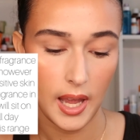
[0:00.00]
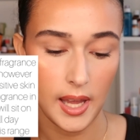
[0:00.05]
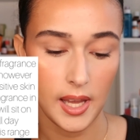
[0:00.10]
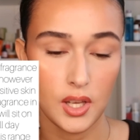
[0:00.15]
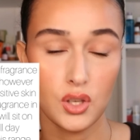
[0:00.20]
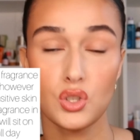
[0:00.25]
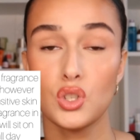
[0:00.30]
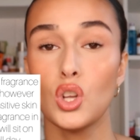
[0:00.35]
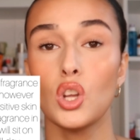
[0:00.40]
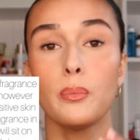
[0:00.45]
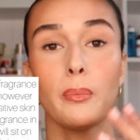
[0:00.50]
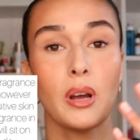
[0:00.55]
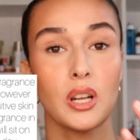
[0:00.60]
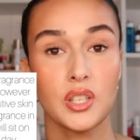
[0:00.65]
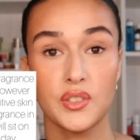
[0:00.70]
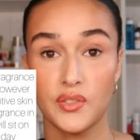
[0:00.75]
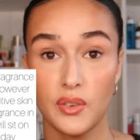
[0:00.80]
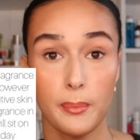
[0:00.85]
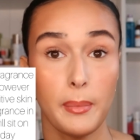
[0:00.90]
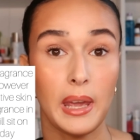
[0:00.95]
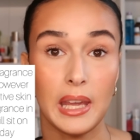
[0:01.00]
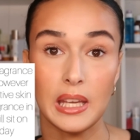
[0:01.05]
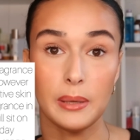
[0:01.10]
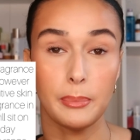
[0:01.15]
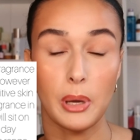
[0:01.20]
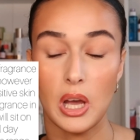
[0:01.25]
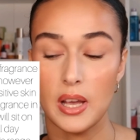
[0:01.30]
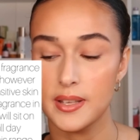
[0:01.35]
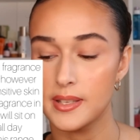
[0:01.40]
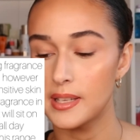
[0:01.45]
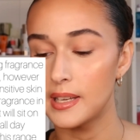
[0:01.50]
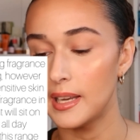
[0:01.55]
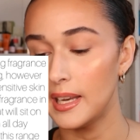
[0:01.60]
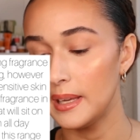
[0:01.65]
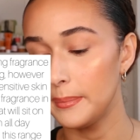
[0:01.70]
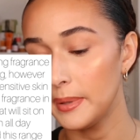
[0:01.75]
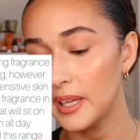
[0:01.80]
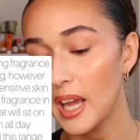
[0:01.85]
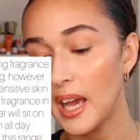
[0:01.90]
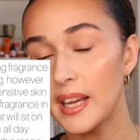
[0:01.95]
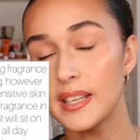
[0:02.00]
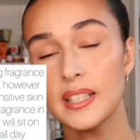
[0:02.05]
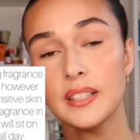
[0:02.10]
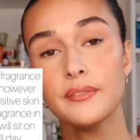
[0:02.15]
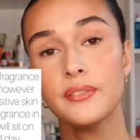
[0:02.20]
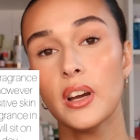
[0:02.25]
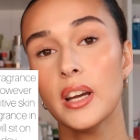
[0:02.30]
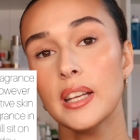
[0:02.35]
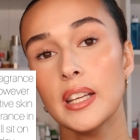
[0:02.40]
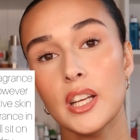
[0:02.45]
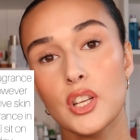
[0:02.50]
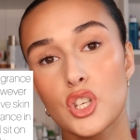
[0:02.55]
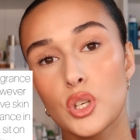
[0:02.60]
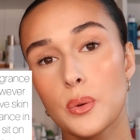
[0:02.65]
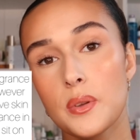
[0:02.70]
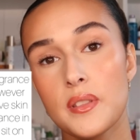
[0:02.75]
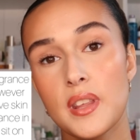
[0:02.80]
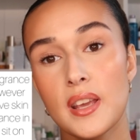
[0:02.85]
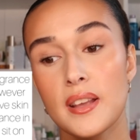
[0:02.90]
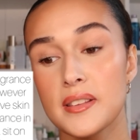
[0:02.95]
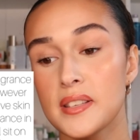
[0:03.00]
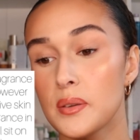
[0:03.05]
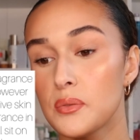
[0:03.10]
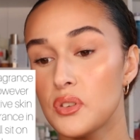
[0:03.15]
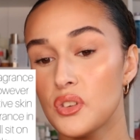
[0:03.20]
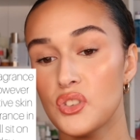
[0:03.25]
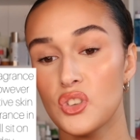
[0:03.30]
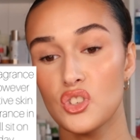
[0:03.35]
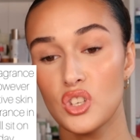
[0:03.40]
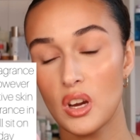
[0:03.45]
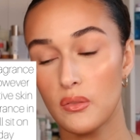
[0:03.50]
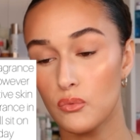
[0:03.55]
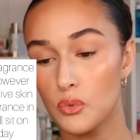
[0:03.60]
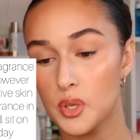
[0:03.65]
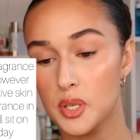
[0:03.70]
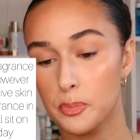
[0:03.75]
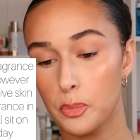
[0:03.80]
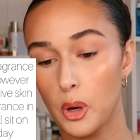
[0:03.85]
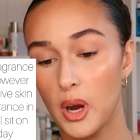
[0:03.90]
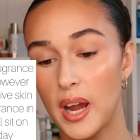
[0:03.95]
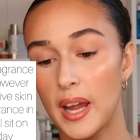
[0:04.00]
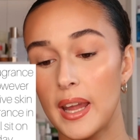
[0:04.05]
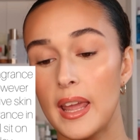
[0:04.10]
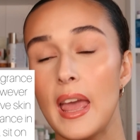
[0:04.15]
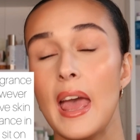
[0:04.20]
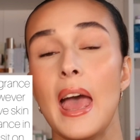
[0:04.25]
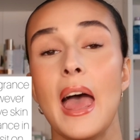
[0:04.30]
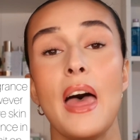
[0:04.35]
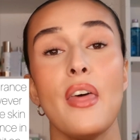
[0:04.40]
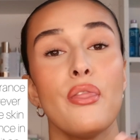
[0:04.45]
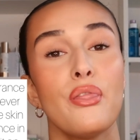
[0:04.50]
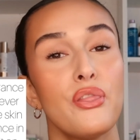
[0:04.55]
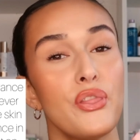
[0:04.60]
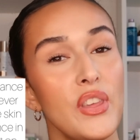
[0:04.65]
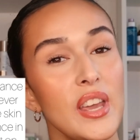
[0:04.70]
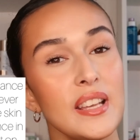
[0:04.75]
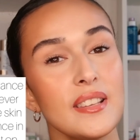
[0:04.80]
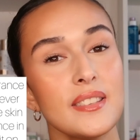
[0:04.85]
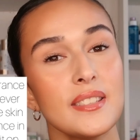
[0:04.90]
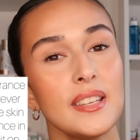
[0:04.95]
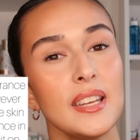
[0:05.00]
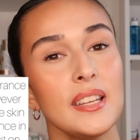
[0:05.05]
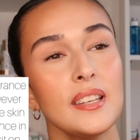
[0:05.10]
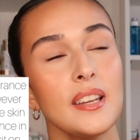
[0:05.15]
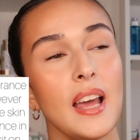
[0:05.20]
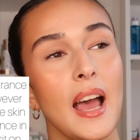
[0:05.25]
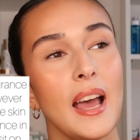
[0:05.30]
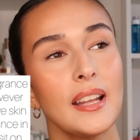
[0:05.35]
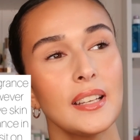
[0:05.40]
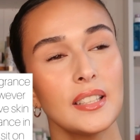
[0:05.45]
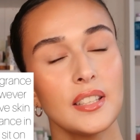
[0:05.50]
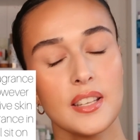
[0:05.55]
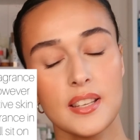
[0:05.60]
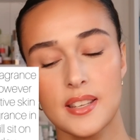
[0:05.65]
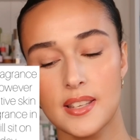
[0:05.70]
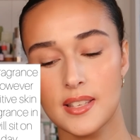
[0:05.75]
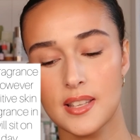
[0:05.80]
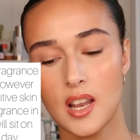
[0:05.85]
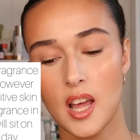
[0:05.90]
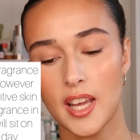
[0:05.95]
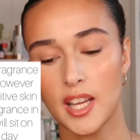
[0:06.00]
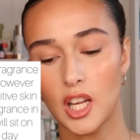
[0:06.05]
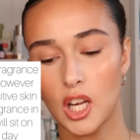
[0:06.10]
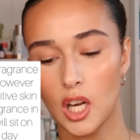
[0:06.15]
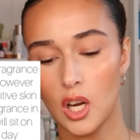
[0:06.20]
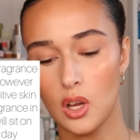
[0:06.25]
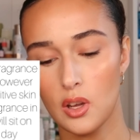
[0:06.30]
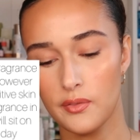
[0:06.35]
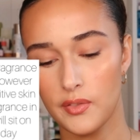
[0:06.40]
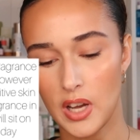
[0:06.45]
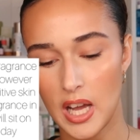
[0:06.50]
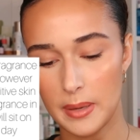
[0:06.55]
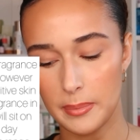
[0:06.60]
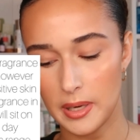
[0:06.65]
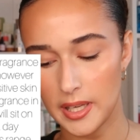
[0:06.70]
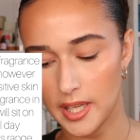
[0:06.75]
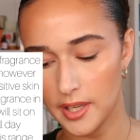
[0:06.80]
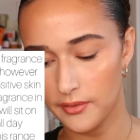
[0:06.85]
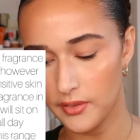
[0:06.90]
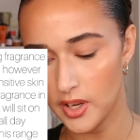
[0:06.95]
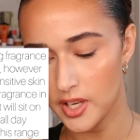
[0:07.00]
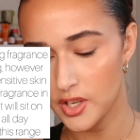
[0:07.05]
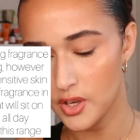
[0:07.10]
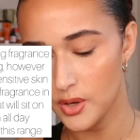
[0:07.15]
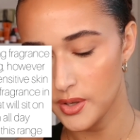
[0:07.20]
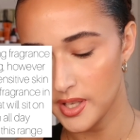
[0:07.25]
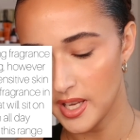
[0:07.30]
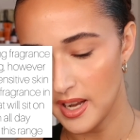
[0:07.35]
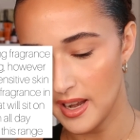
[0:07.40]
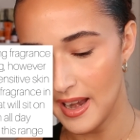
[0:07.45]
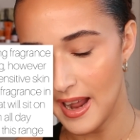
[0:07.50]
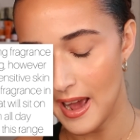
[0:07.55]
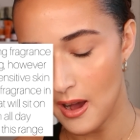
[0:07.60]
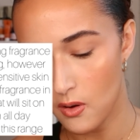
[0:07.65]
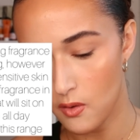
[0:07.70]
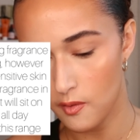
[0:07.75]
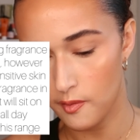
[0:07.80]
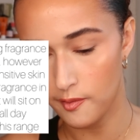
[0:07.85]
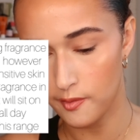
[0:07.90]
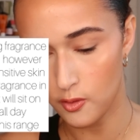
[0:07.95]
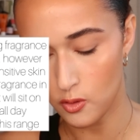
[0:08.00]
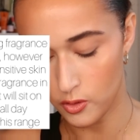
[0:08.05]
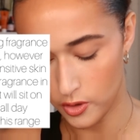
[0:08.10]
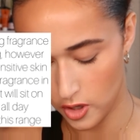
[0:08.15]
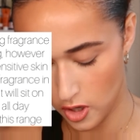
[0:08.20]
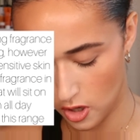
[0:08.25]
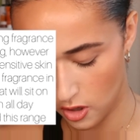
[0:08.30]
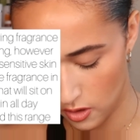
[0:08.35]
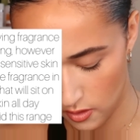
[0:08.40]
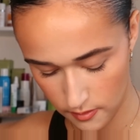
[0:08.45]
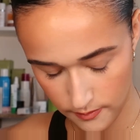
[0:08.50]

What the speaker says: It's too much for me personally. But yeah, I didn't find an issue with this. It was just a general spray. This did add the slight glow vibe, like if I use it now for you.